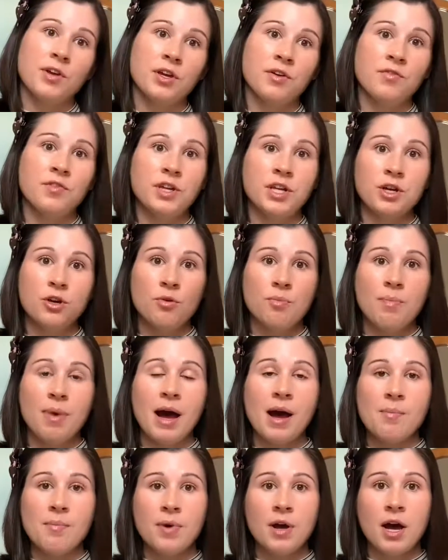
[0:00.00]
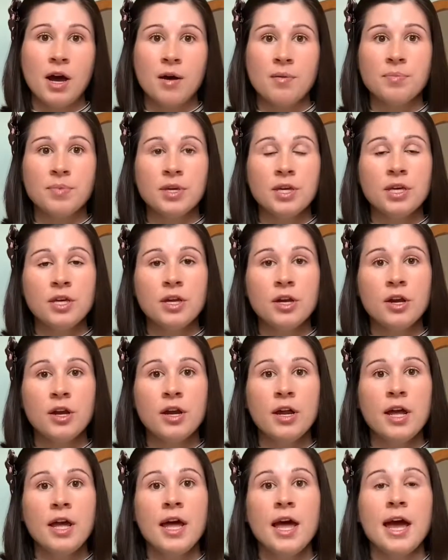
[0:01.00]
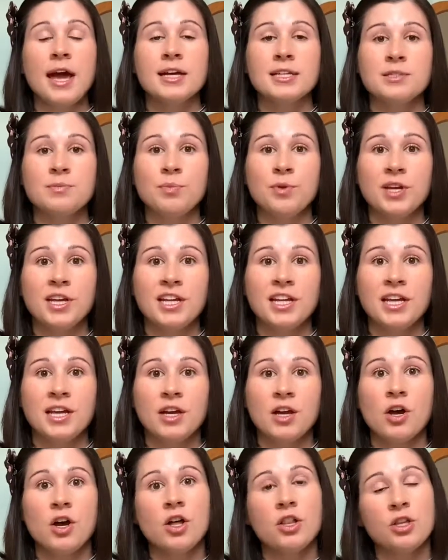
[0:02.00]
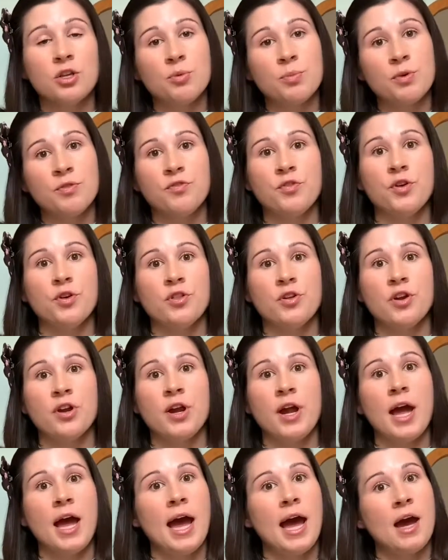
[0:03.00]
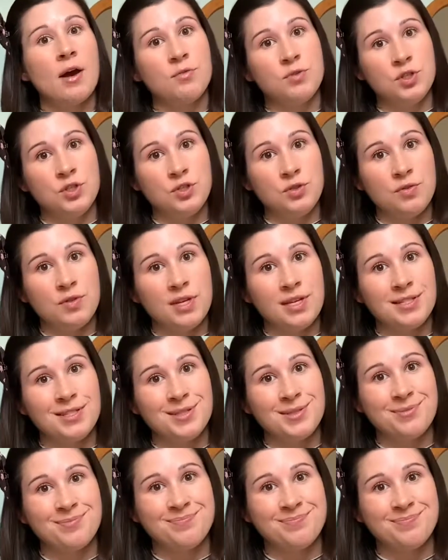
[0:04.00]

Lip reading: a video pop up here explaining a little bit further how to do this.